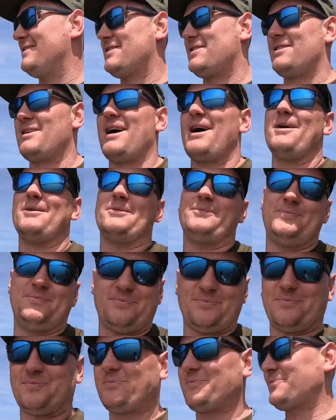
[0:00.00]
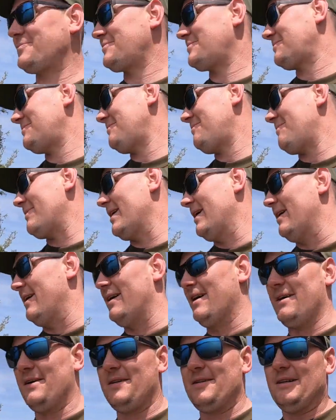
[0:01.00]
So
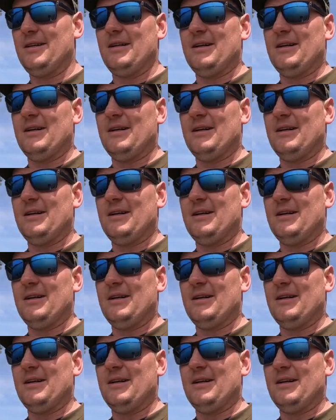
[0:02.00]
I